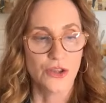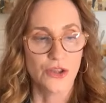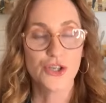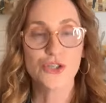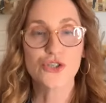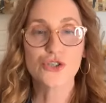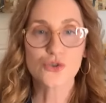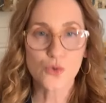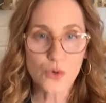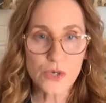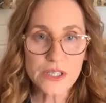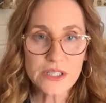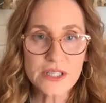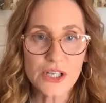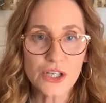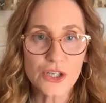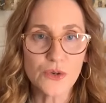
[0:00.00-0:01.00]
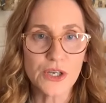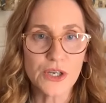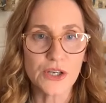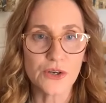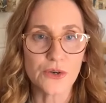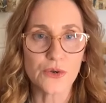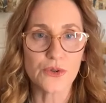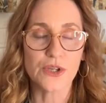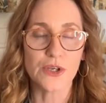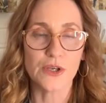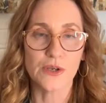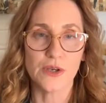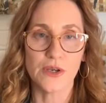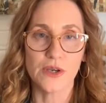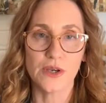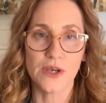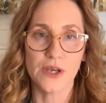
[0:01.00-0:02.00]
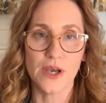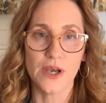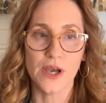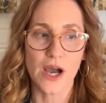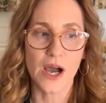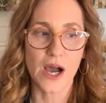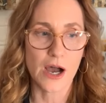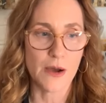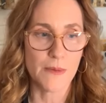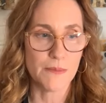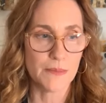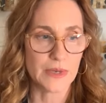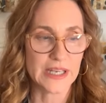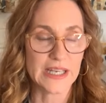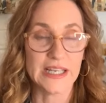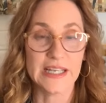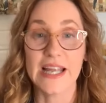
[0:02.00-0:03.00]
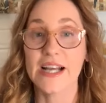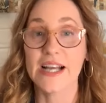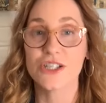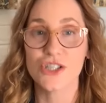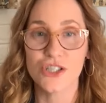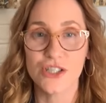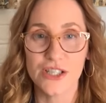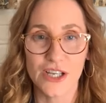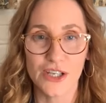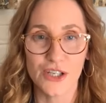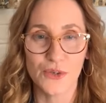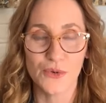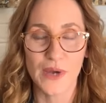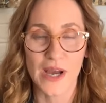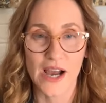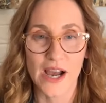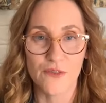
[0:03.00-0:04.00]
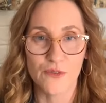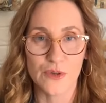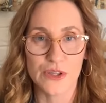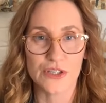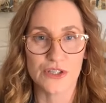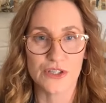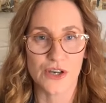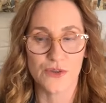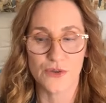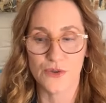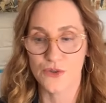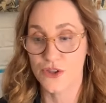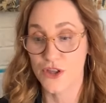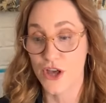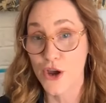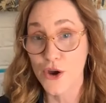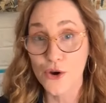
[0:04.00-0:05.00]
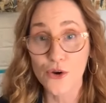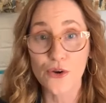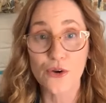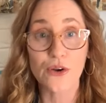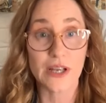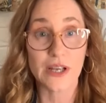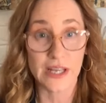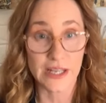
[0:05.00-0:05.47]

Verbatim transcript: the stories that you hear, the um, connection that you have with each other, their